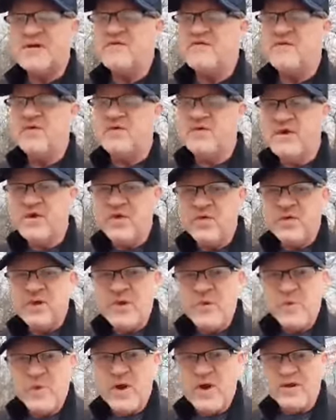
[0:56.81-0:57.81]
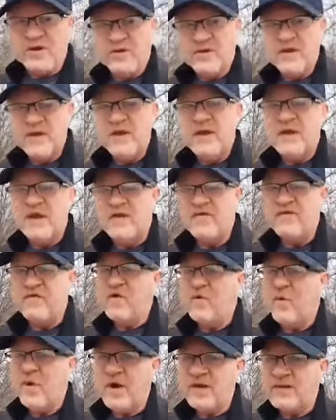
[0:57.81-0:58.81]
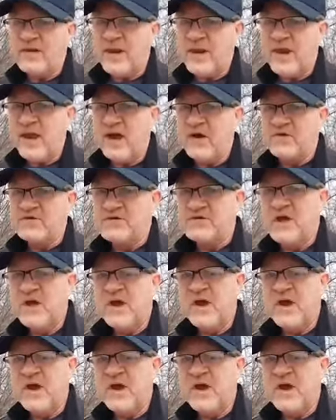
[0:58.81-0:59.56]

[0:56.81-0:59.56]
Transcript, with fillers: if you're the only one, if you want that house.